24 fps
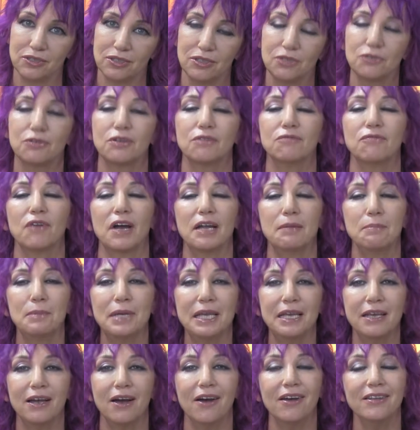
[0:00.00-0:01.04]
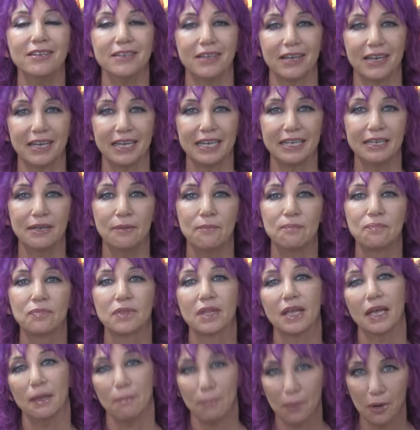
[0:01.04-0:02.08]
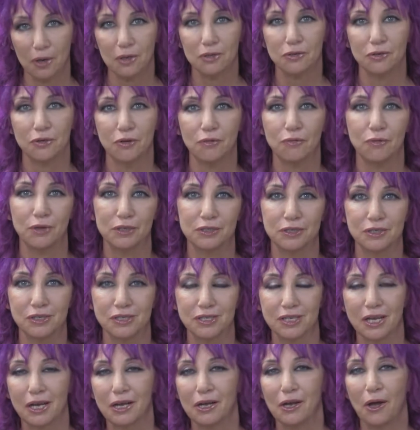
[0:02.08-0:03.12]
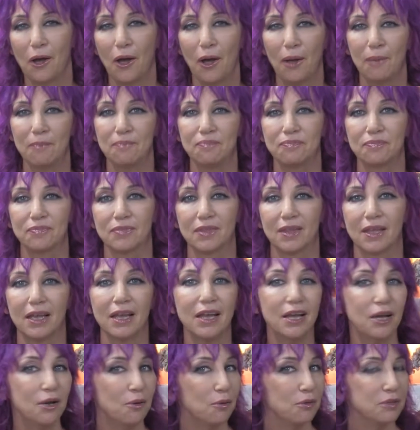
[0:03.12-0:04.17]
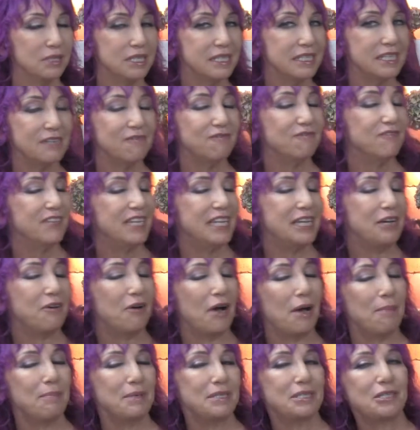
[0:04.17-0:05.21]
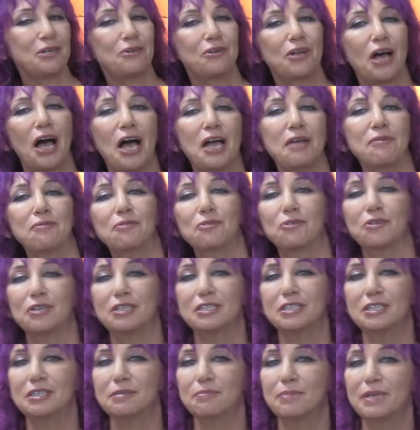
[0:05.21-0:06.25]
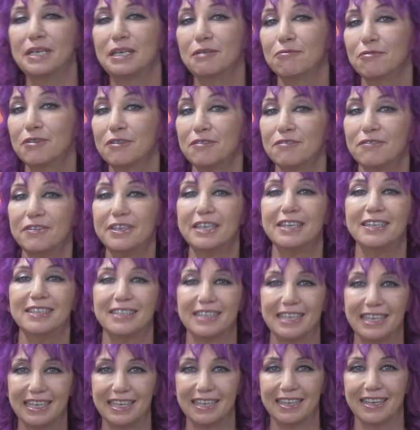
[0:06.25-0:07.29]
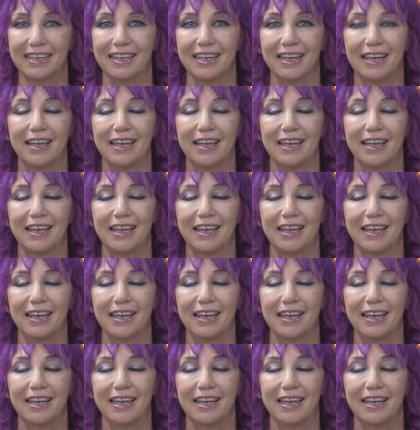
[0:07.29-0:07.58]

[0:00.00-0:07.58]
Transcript: You can find me online at parlorofwonders.com. Well, in this video episode, I'm going to be revealing